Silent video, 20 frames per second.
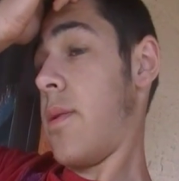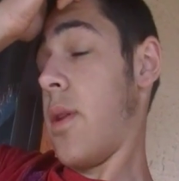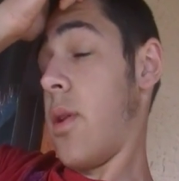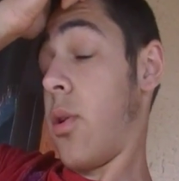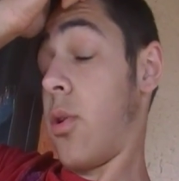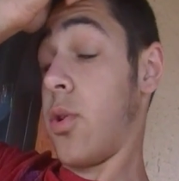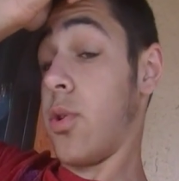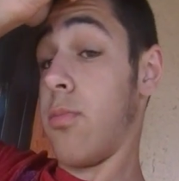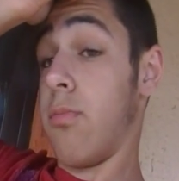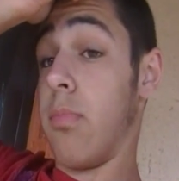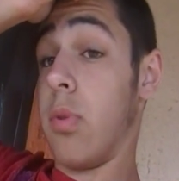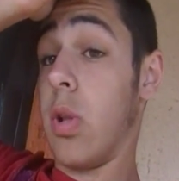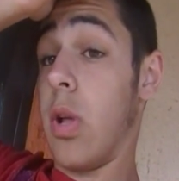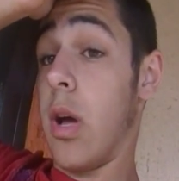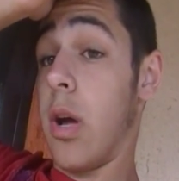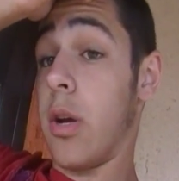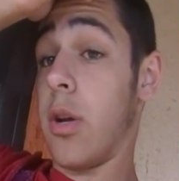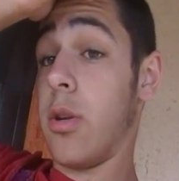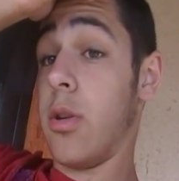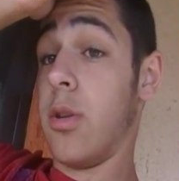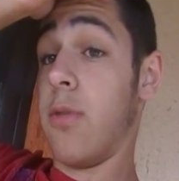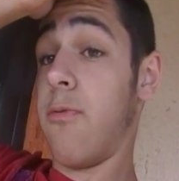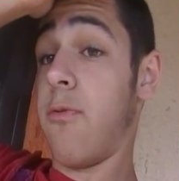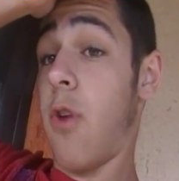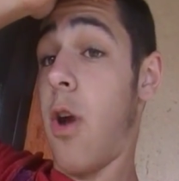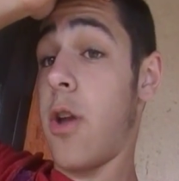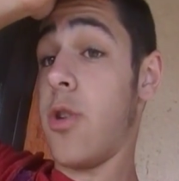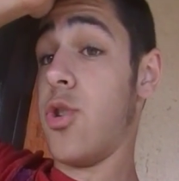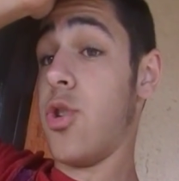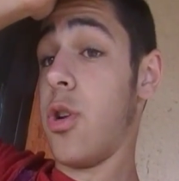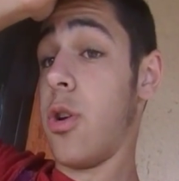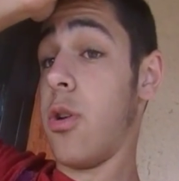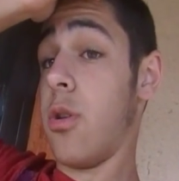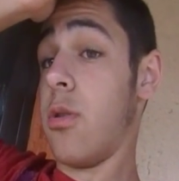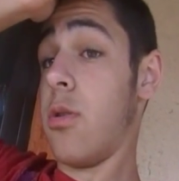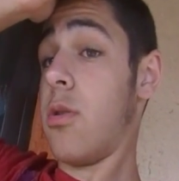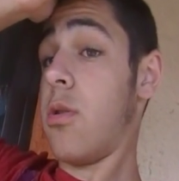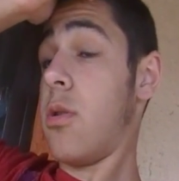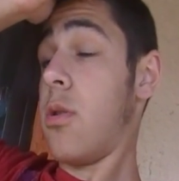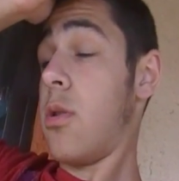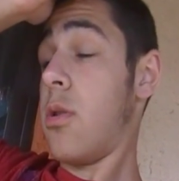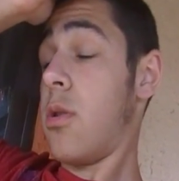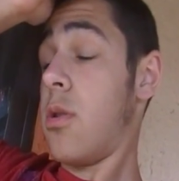Yeah, because I'm black, I eat fried chicken.